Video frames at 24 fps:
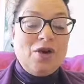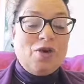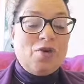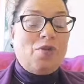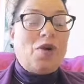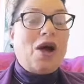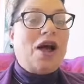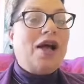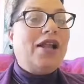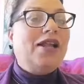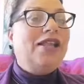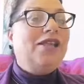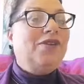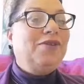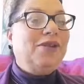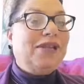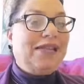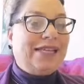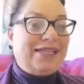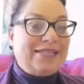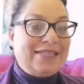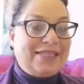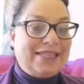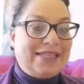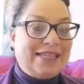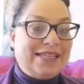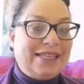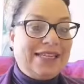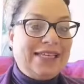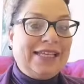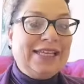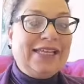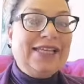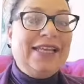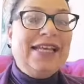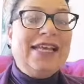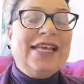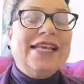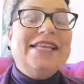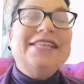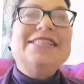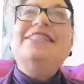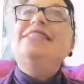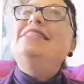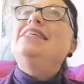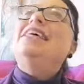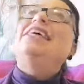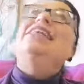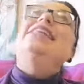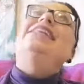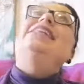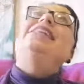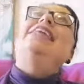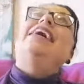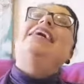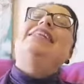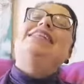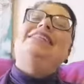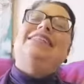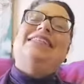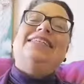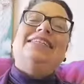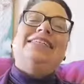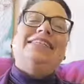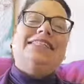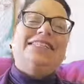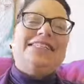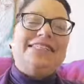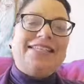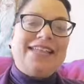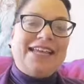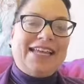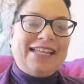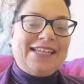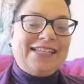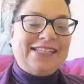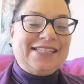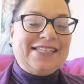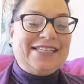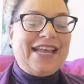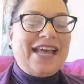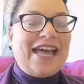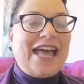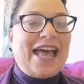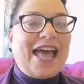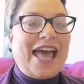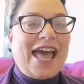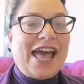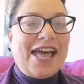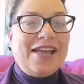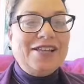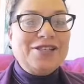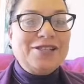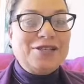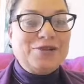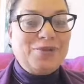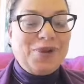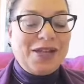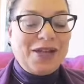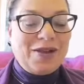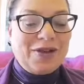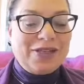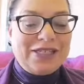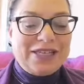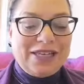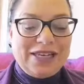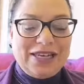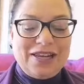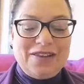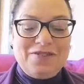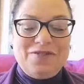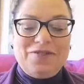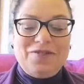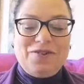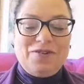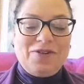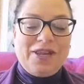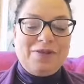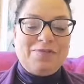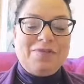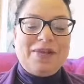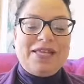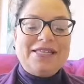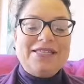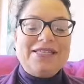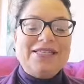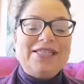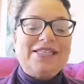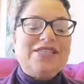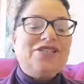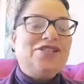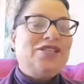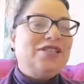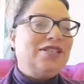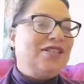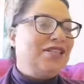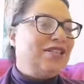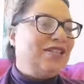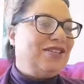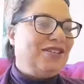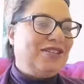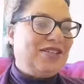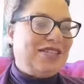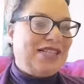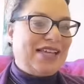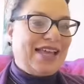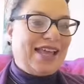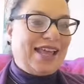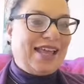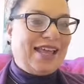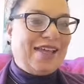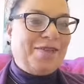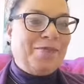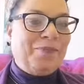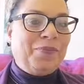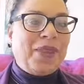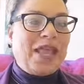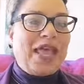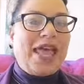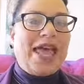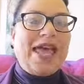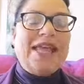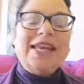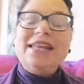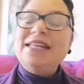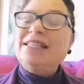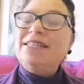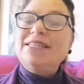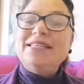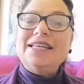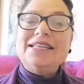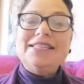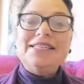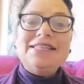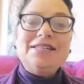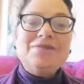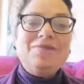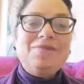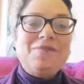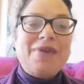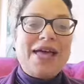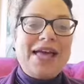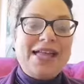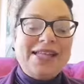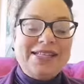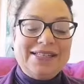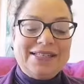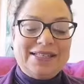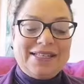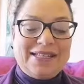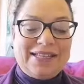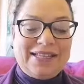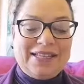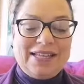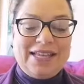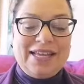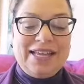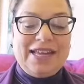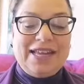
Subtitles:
while you're listening, set that intent as we are delivering messages today. And it doesn't matter